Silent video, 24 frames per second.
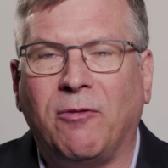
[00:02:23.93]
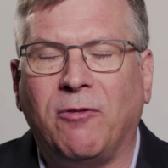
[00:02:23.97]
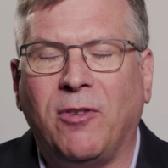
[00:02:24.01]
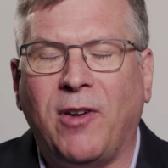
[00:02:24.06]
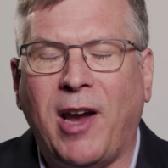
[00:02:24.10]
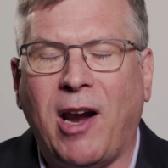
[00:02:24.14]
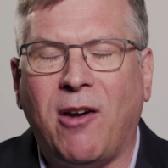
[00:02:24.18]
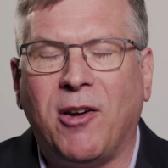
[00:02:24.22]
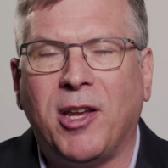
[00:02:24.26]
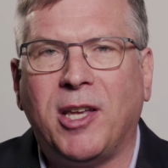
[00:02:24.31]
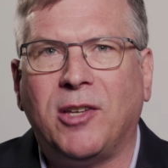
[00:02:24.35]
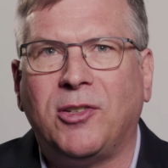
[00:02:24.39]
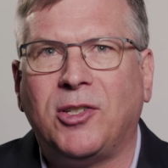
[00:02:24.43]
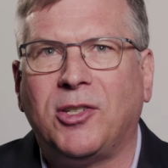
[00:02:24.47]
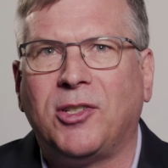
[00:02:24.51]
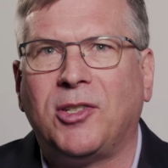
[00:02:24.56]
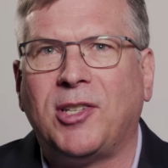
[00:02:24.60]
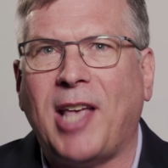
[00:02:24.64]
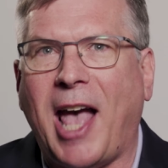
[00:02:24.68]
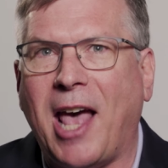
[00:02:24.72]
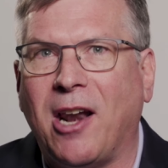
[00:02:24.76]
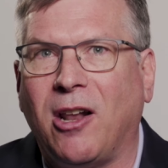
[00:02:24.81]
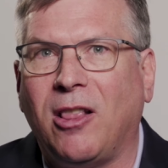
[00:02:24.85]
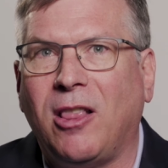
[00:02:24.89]
various
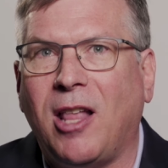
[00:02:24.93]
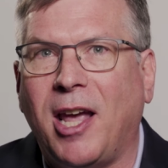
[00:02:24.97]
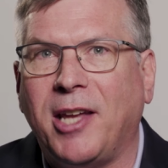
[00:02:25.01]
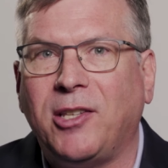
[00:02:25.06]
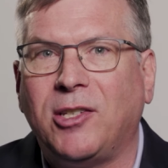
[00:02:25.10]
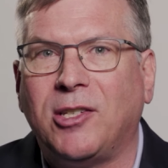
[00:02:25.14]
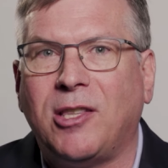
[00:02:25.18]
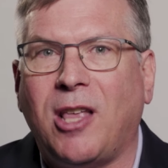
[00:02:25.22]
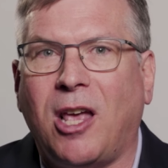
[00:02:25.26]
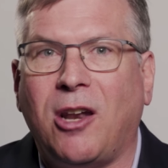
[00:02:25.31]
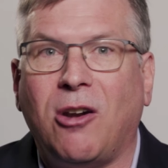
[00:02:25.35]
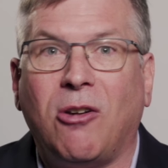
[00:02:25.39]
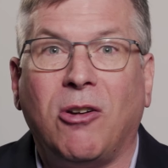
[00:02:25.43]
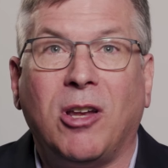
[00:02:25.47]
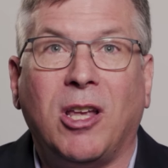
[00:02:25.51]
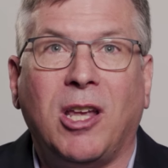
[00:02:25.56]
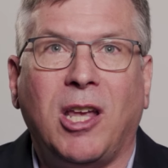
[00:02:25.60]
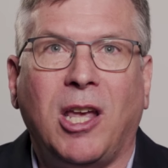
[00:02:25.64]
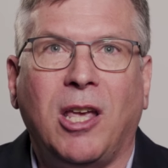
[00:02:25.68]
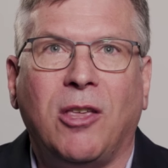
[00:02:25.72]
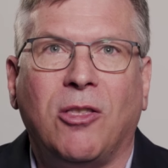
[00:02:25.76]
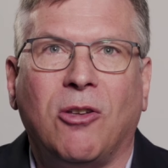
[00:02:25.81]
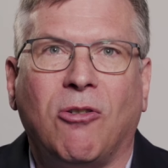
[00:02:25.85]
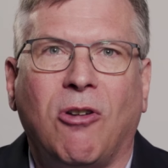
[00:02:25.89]
satellites that are
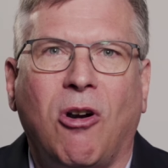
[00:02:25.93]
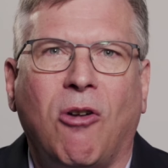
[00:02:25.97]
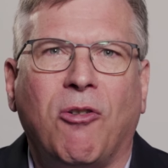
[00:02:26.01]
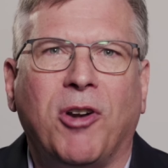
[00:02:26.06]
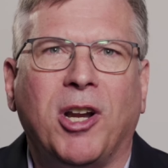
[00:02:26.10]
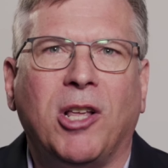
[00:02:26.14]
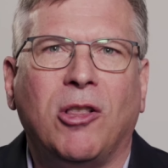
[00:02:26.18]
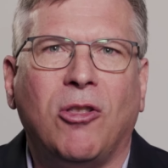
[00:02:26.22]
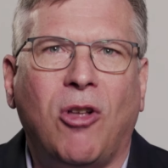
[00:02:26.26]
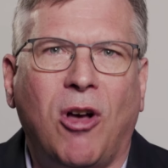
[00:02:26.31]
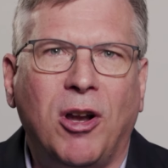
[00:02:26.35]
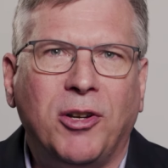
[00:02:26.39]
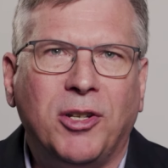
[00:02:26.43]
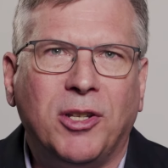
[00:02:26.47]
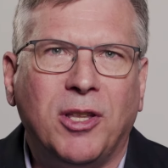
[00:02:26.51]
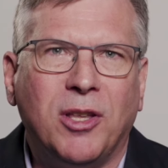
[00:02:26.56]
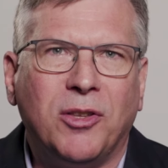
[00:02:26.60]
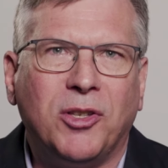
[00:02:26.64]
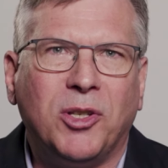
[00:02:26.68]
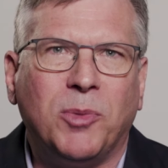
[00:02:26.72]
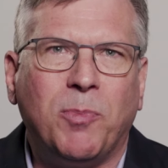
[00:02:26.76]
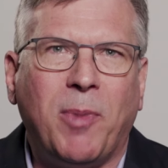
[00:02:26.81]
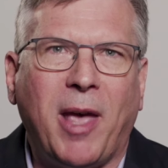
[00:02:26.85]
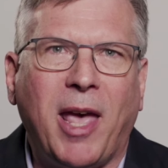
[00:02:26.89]
either already launched
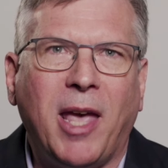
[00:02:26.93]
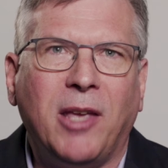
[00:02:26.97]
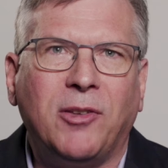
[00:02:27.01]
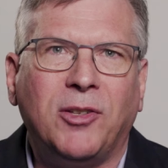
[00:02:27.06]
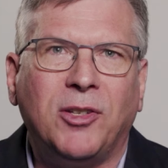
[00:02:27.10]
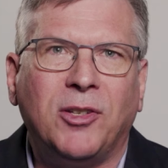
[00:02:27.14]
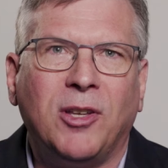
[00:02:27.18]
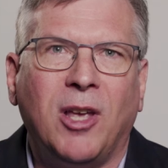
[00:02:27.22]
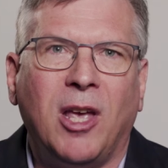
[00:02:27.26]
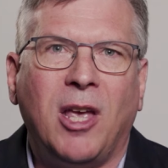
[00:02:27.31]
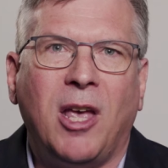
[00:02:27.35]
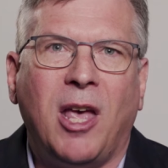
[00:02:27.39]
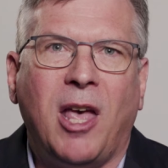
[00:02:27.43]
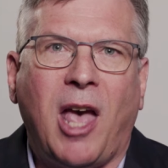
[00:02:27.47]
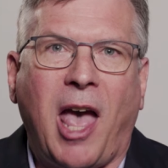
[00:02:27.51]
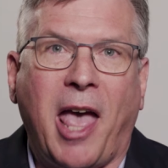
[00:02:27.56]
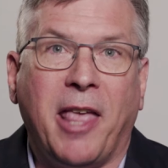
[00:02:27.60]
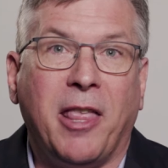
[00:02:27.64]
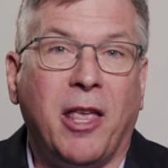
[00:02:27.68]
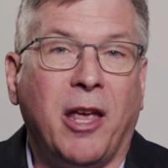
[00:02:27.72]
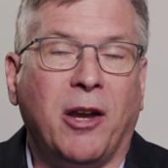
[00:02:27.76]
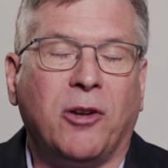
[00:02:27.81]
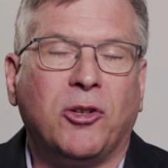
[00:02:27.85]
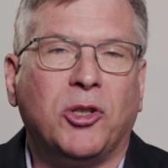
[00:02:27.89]
in space
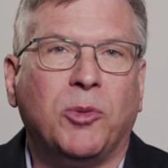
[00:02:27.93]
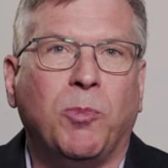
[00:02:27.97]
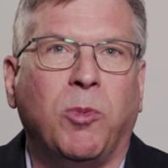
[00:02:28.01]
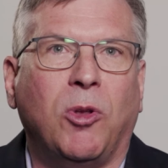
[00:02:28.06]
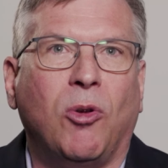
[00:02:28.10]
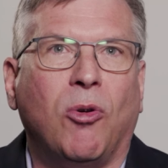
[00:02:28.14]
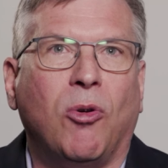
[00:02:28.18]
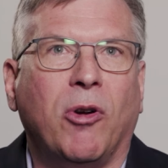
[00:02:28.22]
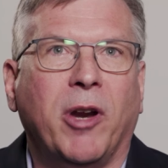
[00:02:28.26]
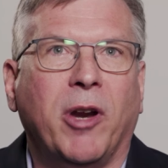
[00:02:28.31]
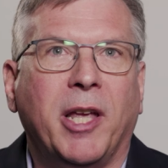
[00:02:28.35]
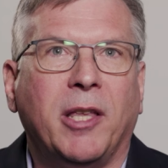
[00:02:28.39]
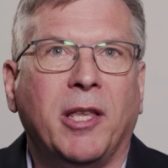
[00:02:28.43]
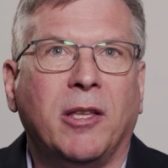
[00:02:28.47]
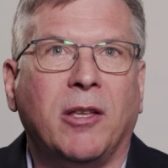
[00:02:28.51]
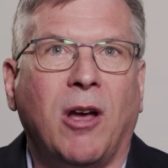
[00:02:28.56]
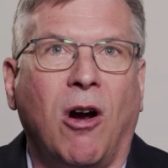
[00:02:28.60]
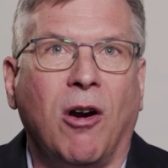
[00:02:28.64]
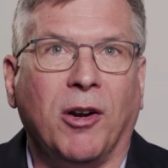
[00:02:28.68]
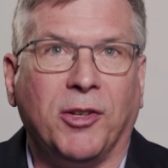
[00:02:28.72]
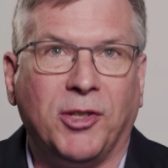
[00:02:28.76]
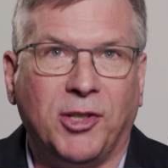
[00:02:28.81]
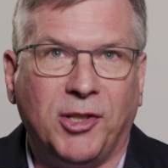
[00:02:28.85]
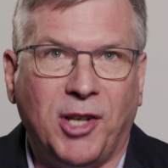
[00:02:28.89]
and they're exploring
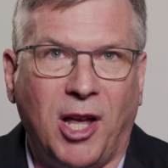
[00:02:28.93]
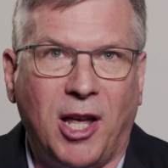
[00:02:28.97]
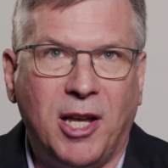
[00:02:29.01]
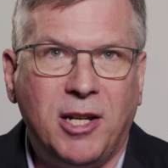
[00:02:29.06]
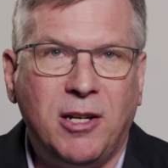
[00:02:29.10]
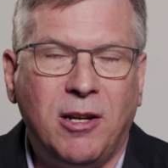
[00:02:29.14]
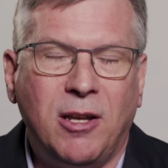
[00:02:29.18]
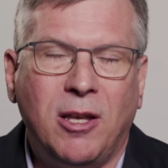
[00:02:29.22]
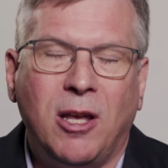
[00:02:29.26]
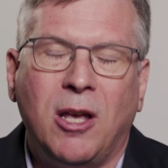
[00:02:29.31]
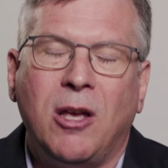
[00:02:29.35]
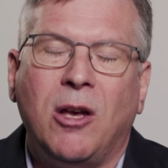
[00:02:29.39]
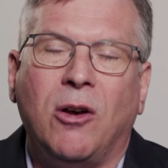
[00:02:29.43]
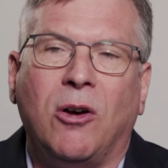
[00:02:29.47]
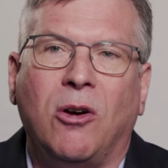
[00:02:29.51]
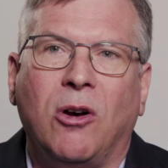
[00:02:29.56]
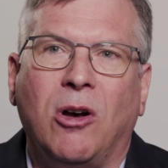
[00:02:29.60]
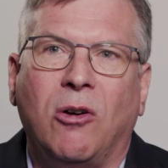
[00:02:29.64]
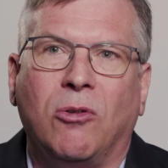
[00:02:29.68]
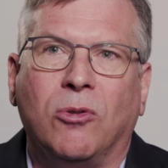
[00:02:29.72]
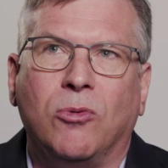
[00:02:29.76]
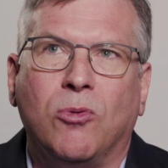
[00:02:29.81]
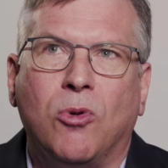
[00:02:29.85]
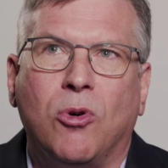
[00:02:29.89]
our sun,
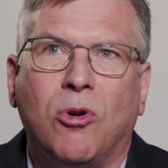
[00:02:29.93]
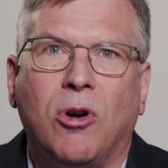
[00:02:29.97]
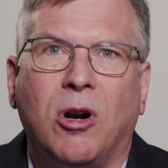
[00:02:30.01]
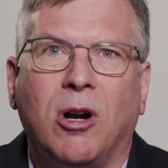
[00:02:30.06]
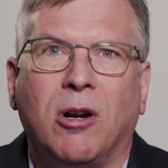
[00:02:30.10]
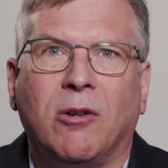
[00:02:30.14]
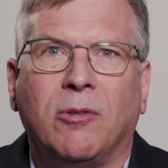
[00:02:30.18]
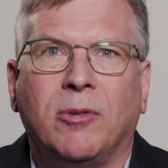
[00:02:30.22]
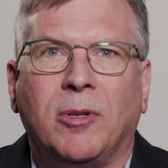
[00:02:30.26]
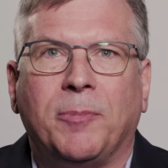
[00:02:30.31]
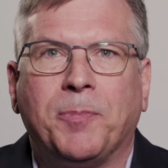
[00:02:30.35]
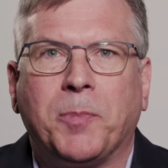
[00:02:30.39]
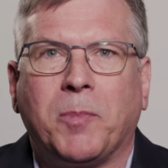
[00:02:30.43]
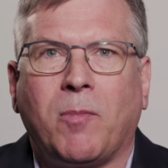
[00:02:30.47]
or